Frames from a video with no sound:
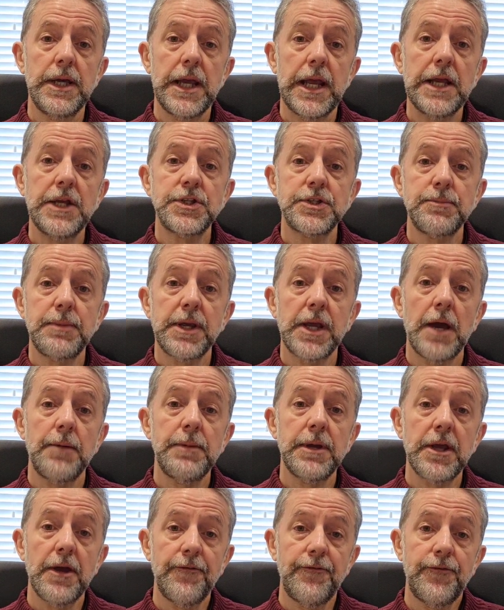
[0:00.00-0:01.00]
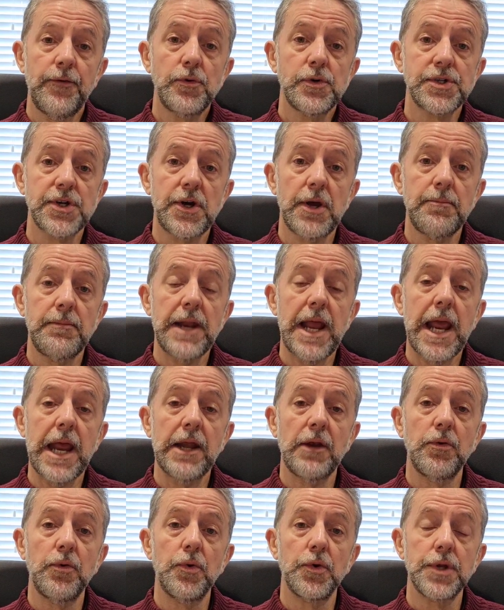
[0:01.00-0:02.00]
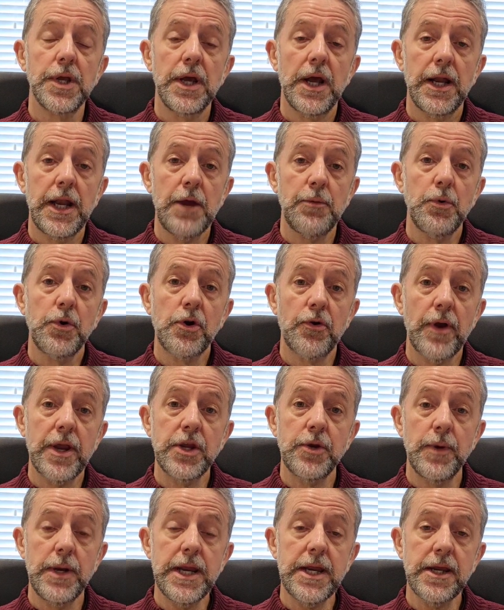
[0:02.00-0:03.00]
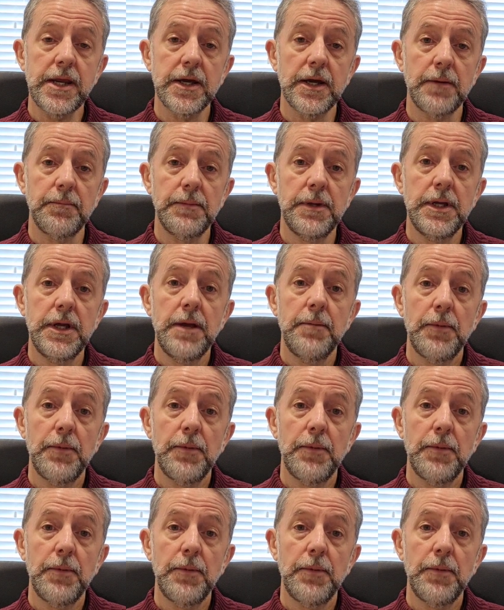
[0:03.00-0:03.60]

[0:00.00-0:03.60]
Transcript: into becoming a full-time landlord, and that will create you an income,